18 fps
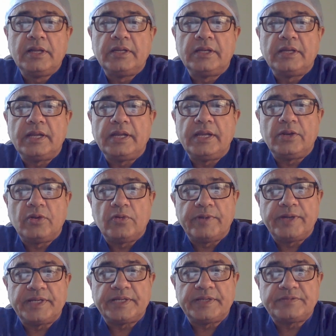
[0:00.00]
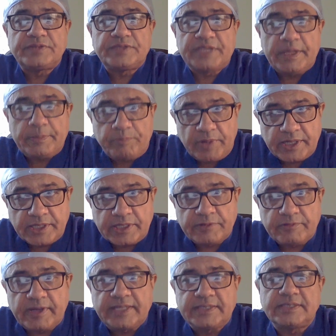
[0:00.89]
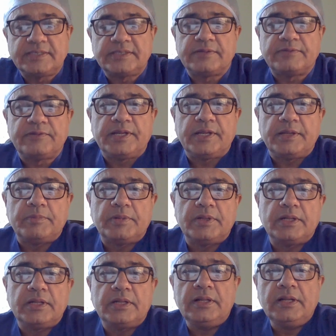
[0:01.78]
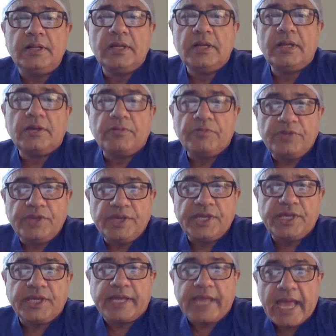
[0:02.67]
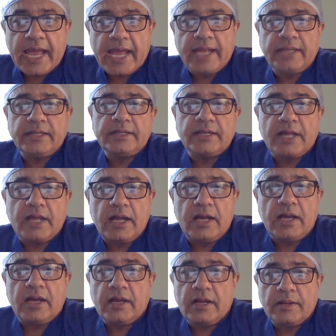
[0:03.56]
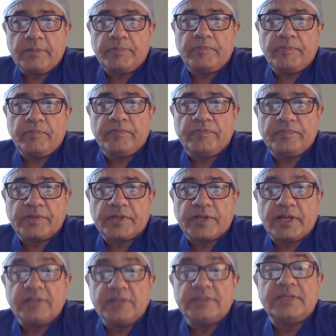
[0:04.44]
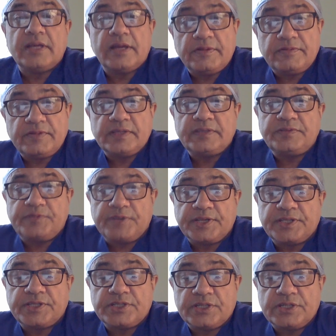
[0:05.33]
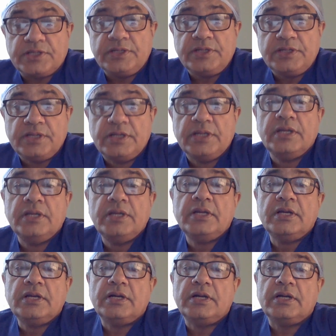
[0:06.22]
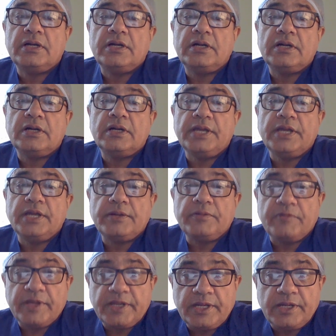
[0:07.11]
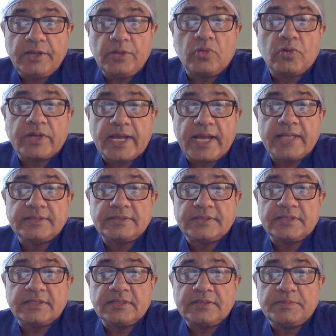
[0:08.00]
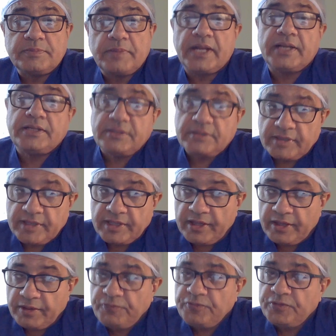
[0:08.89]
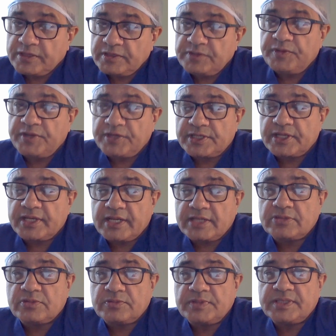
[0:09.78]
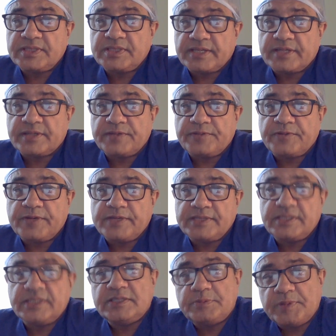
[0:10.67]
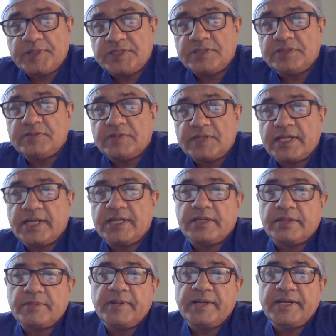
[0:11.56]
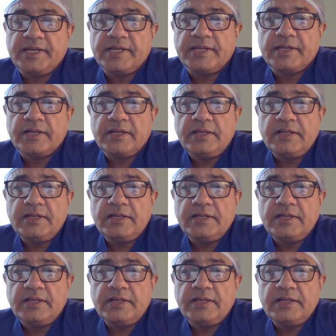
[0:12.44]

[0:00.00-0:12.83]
innovative stapling devices available, we can conserve the sphincter in very low cancers. But if the sphincter has to be sacrificed, these patients will get up getting